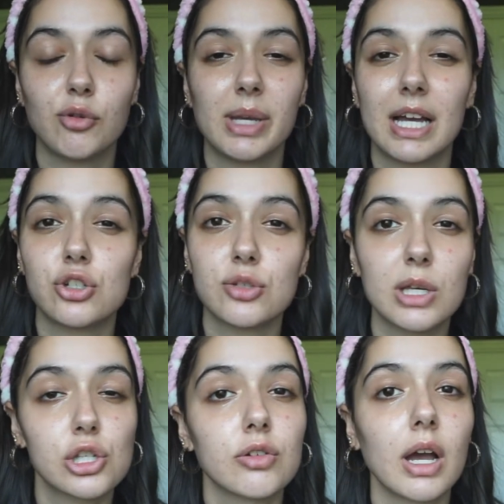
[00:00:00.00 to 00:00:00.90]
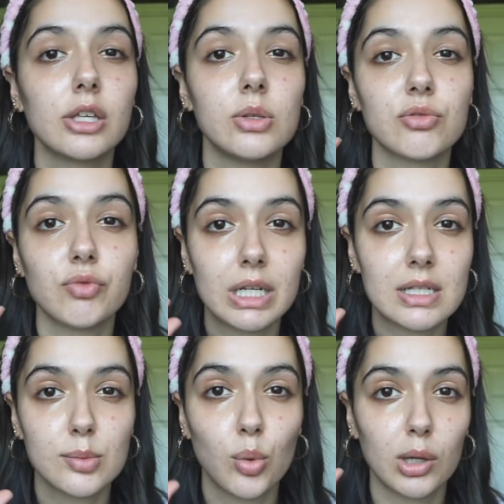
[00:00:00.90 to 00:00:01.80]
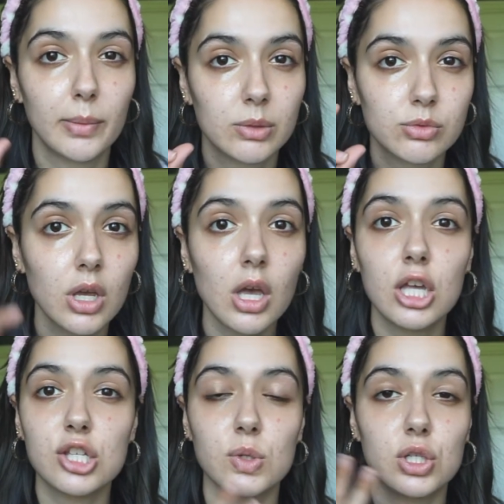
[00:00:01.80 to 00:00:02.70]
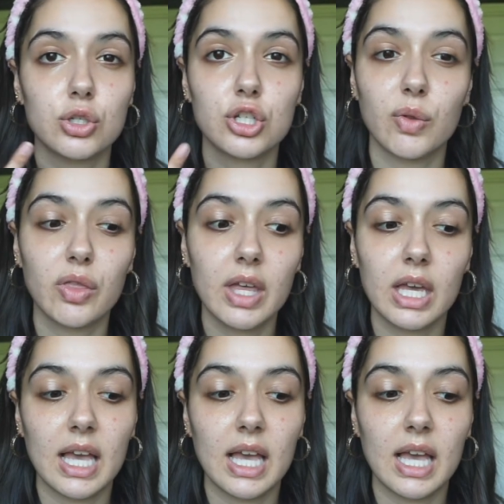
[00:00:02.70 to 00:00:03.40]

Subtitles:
I just make sure I use a really small amount so it's not too thick,